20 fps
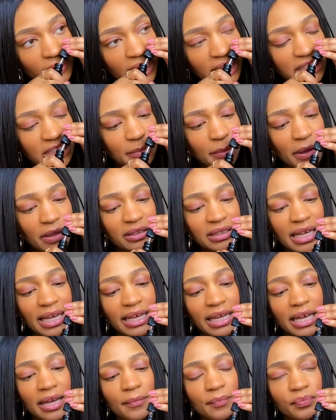It smells
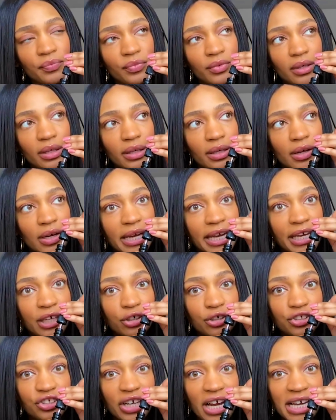like
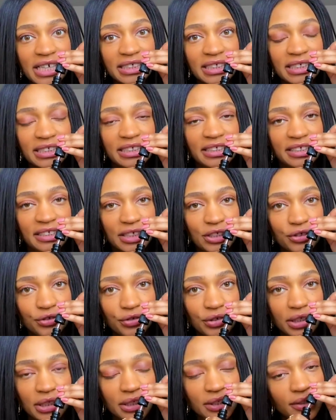energizing
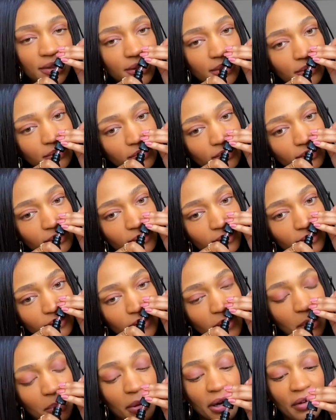citrus.
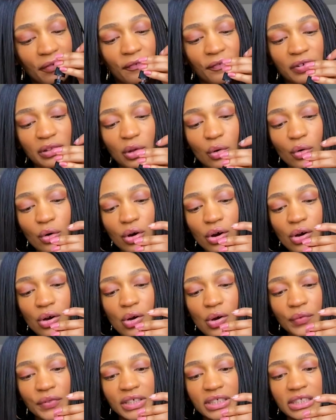But
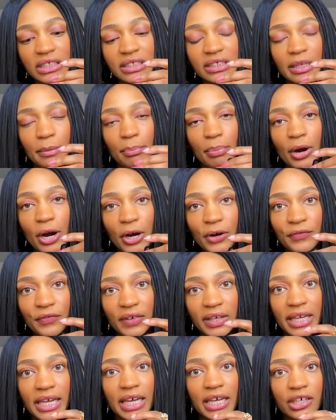floral, this is the
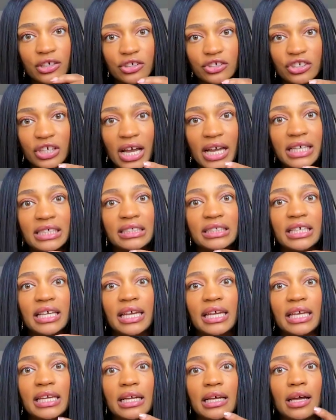perfect
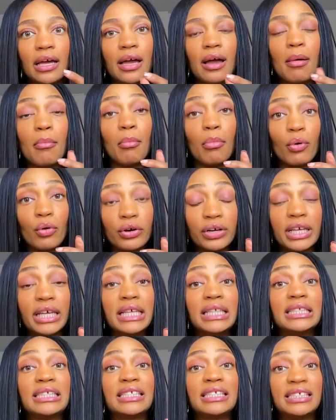energizing
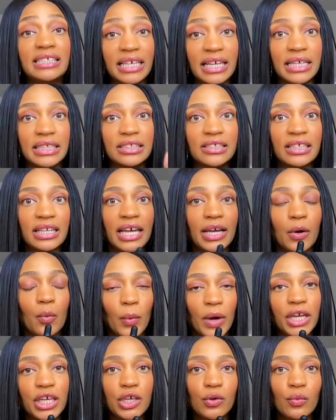morning scent to
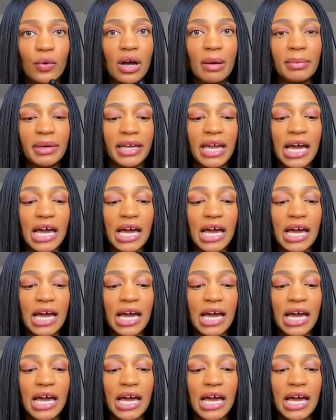like wake you up.